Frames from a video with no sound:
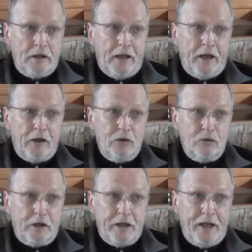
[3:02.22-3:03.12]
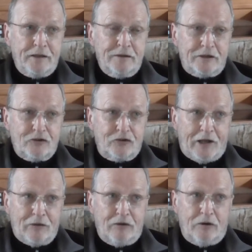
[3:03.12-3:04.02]
Now again, that just
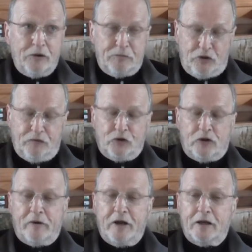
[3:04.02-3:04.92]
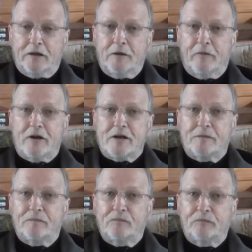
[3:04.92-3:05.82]
sounds like, well, you put your foot on the brake and you brake,
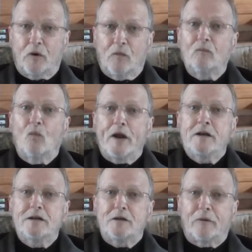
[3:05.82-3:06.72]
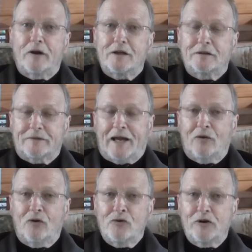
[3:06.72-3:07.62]
but when do you brake? How
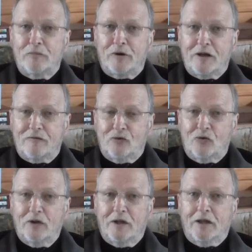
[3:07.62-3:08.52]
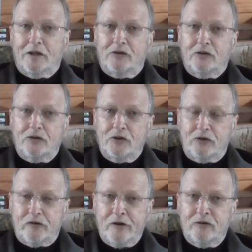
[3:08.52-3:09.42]
long do you brake for? Do you
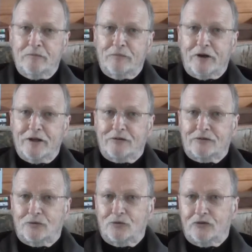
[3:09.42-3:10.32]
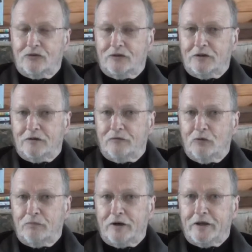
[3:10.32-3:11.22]
use your engine brakes or just
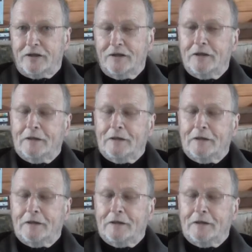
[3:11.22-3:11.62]
foot brake?